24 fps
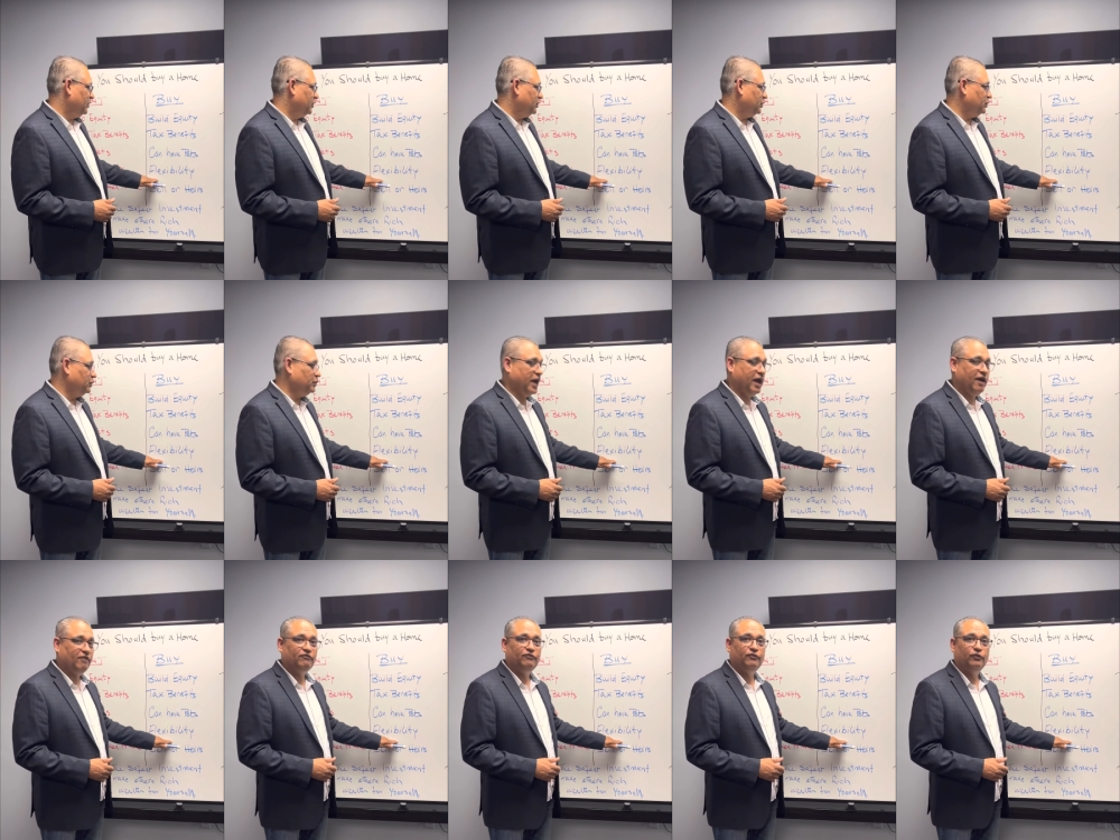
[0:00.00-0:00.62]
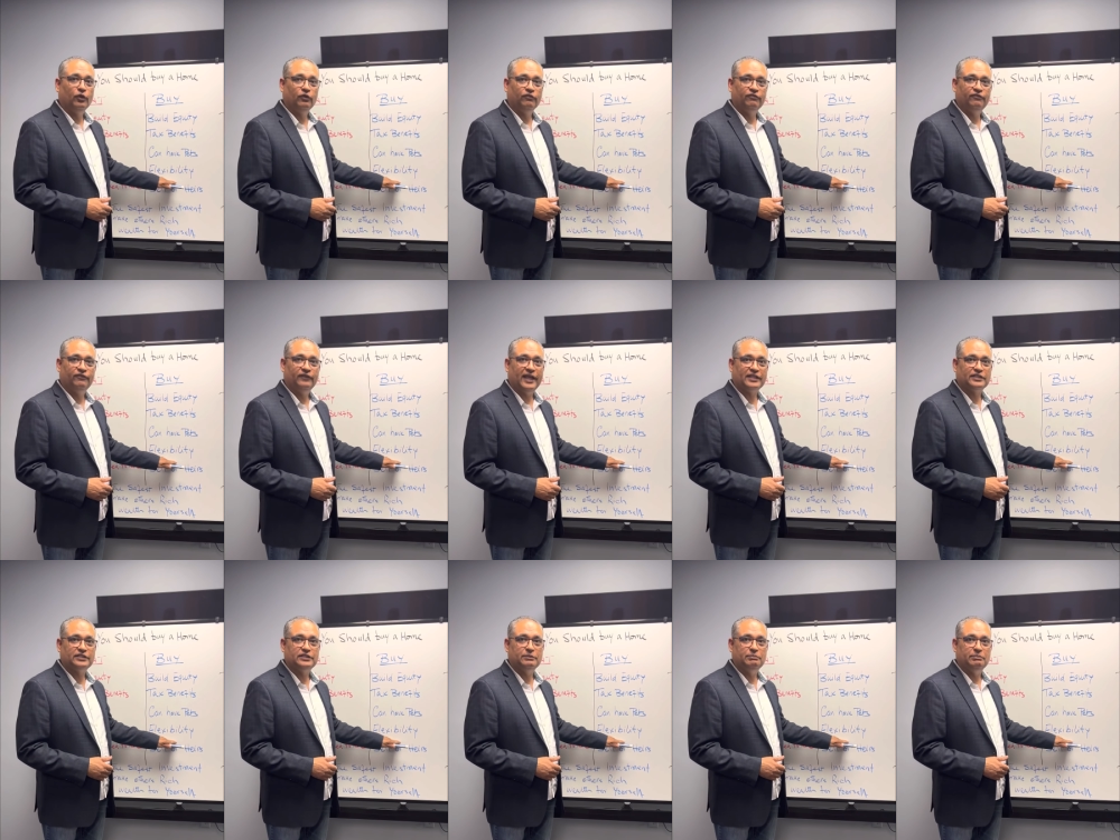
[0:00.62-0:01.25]
You have full
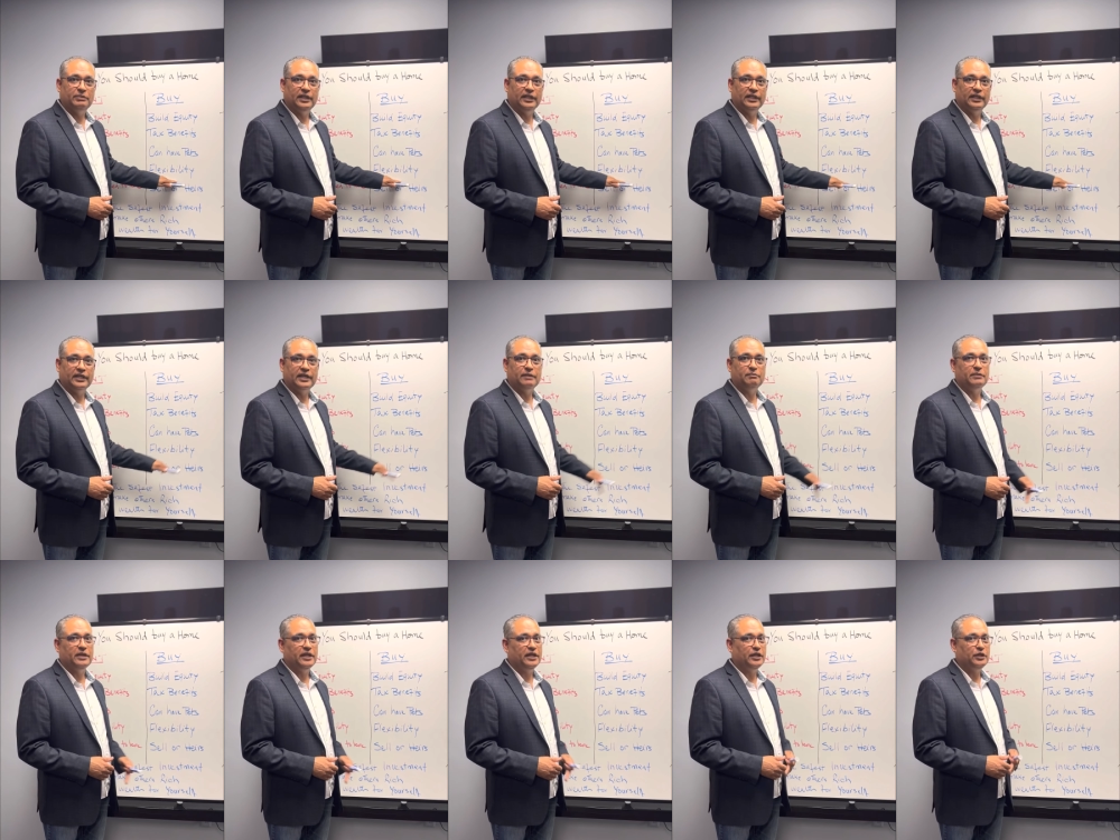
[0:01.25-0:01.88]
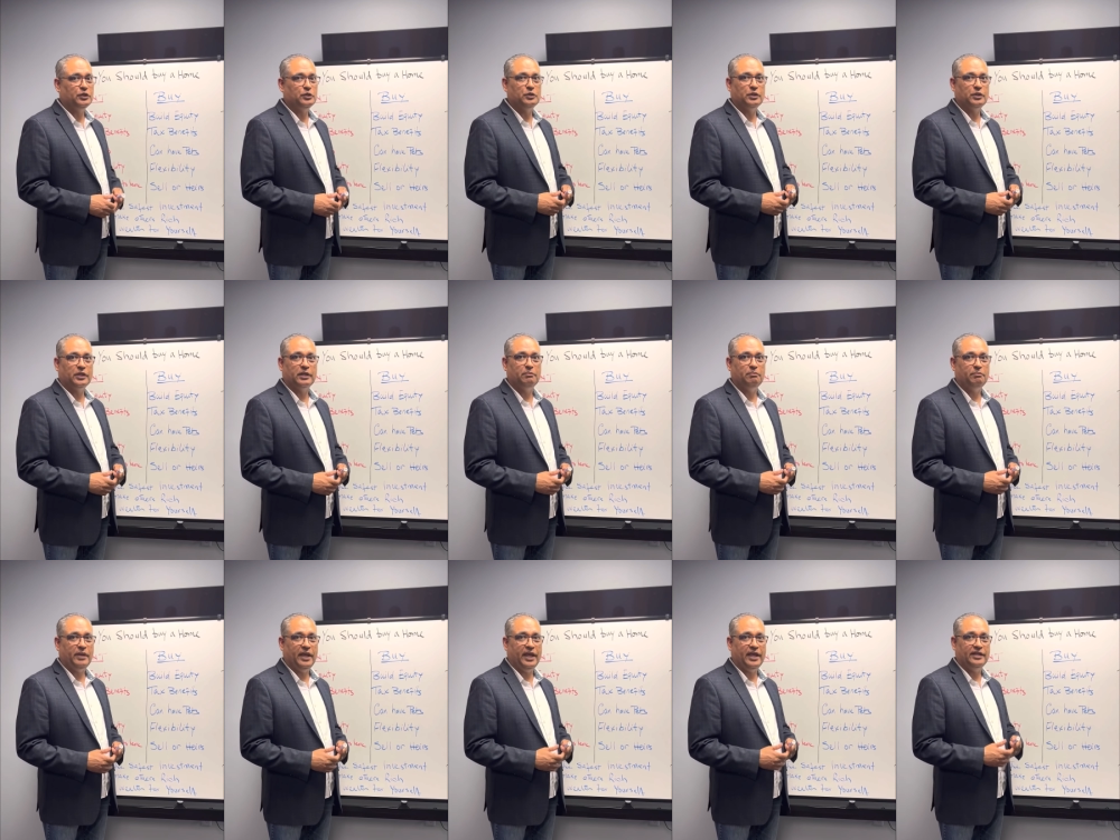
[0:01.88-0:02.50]
flexibility, meaning you can
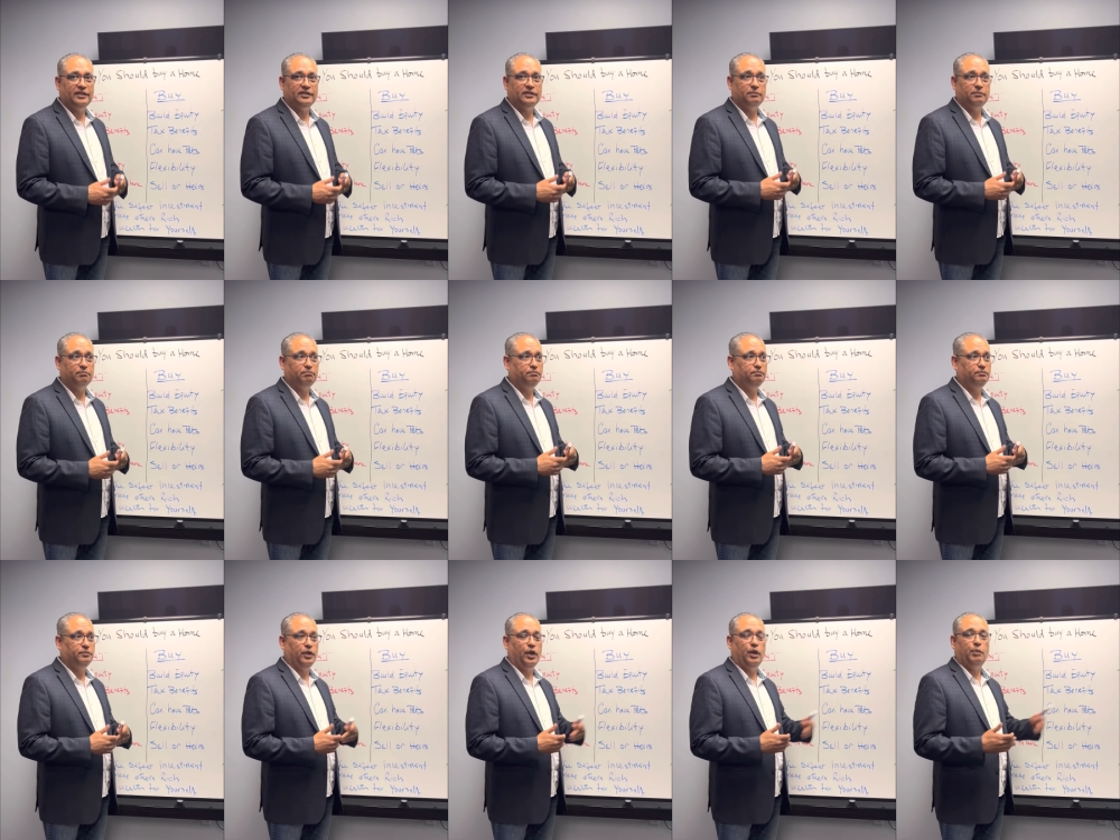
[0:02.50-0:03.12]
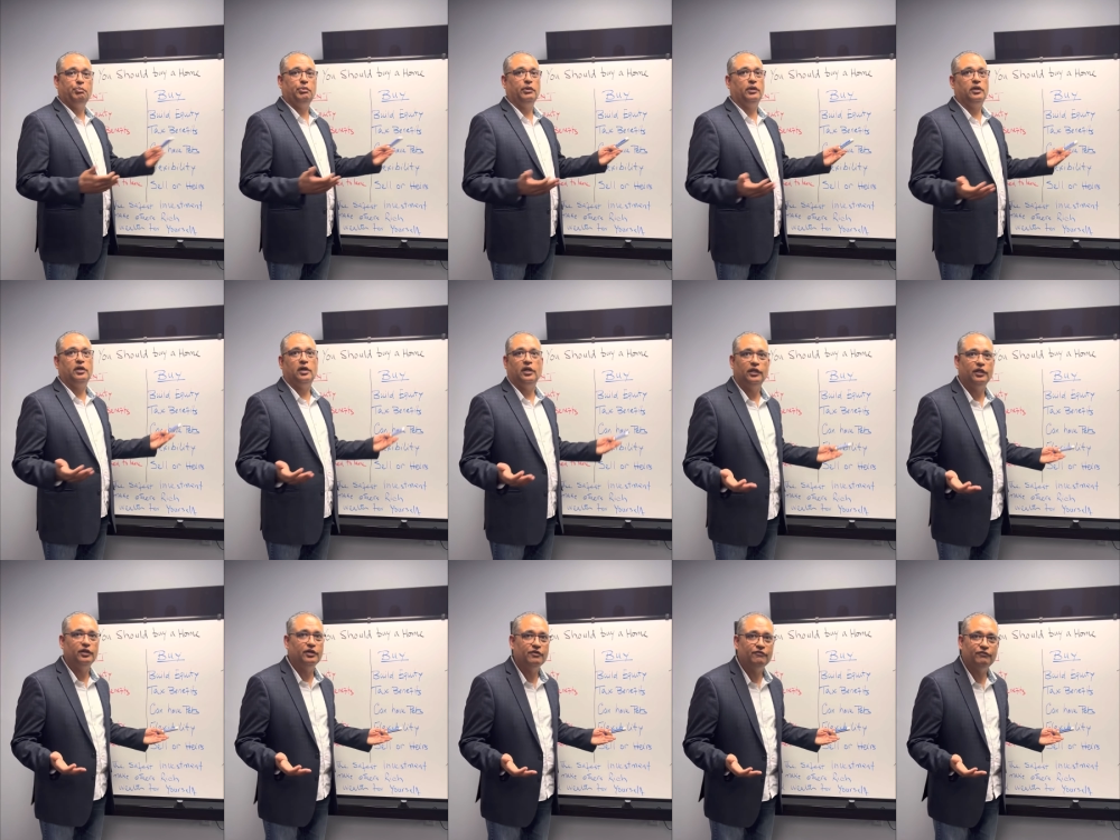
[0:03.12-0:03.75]
paint the purple
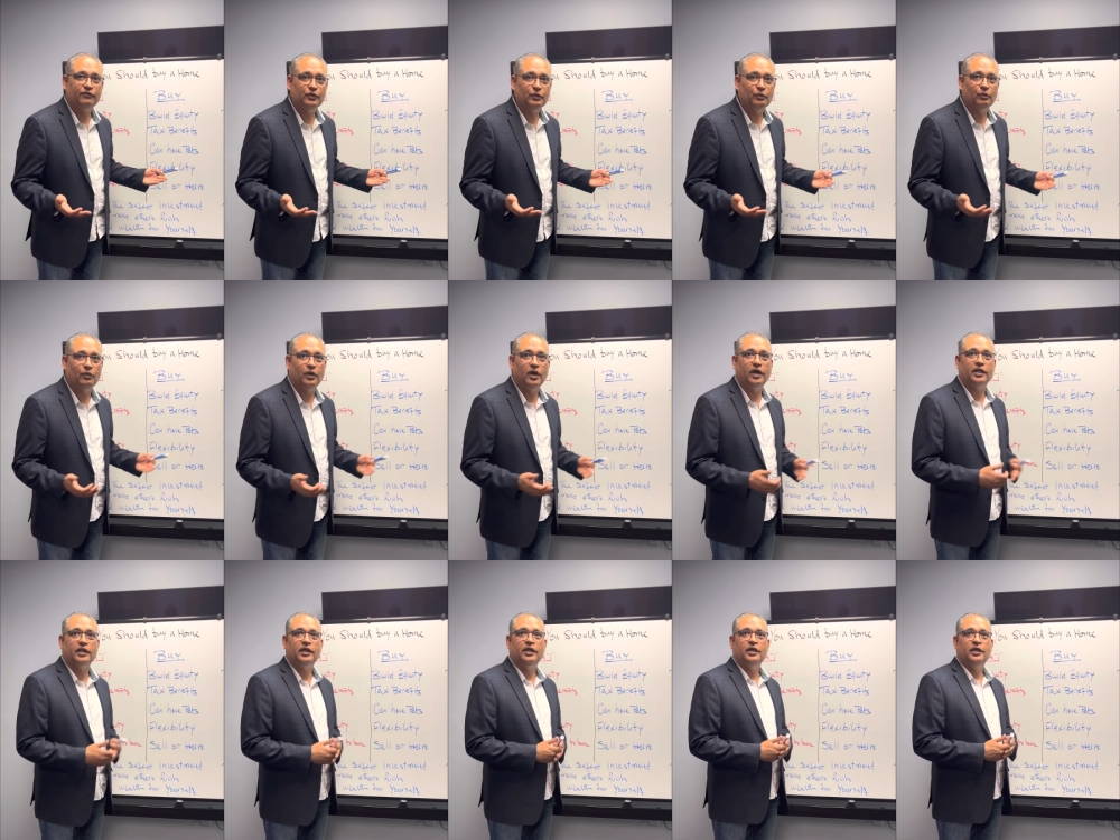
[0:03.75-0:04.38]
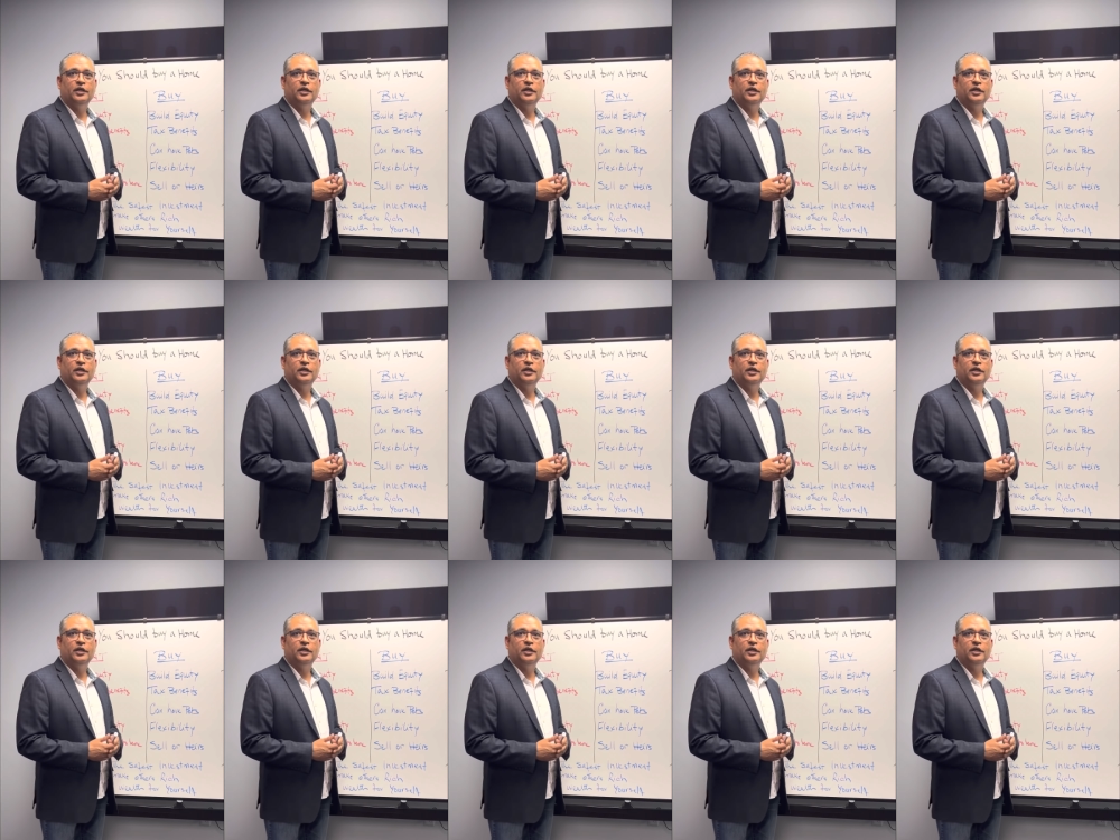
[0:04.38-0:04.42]
color if you want.